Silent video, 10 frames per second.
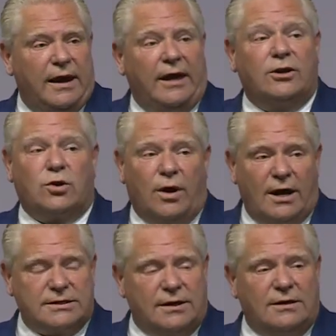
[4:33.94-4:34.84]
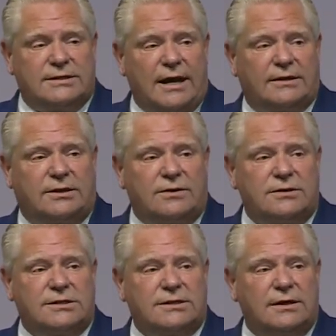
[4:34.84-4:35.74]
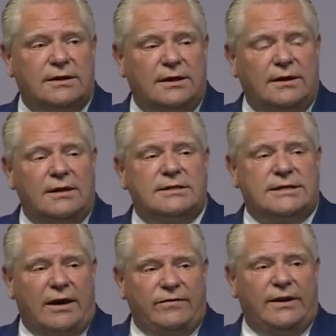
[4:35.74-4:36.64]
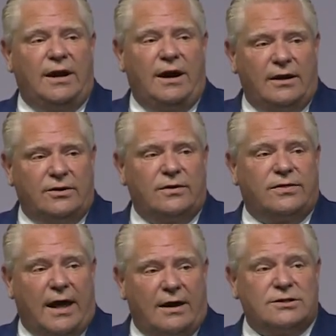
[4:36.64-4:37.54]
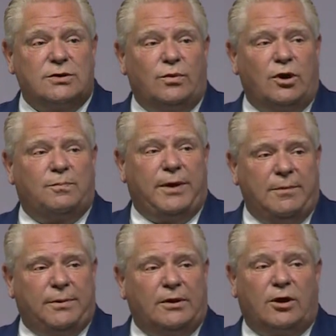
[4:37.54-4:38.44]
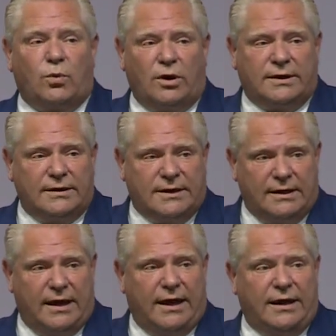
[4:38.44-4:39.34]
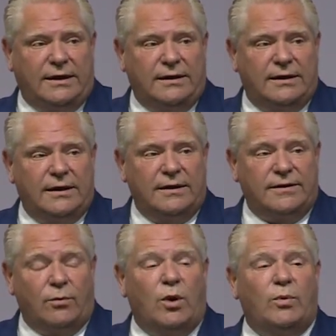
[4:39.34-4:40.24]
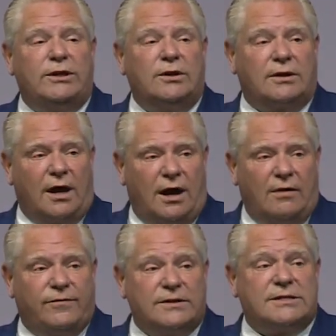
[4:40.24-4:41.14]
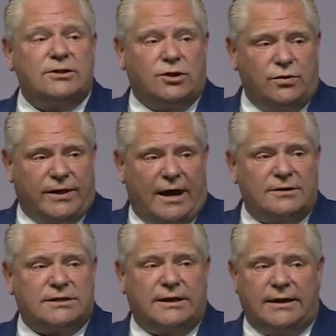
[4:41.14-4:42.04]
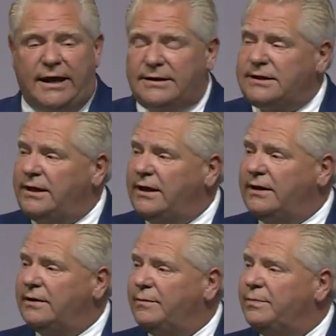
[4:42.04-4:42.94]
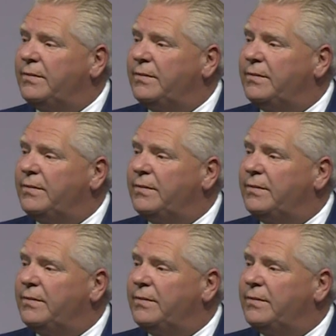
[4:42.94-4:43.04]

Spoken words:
And across all sectors, 700,000 more people are working today than when we took office in 2018.